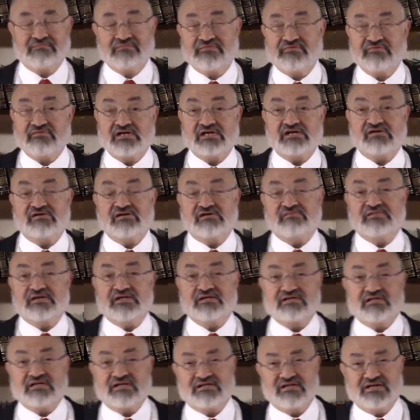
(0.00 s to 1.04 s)
When I heard about
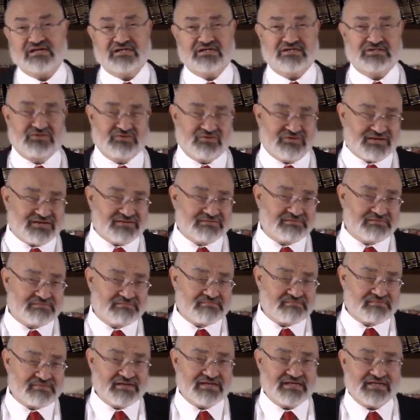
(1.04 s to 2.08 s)
this, I said, "You sure?
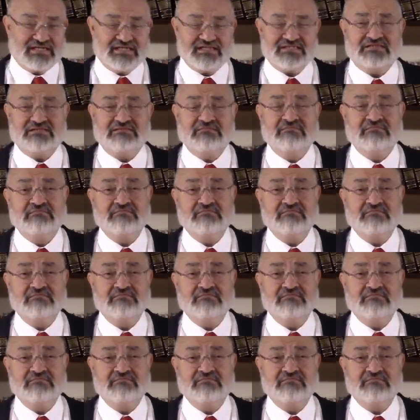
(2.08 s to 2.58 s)
Yiddish?"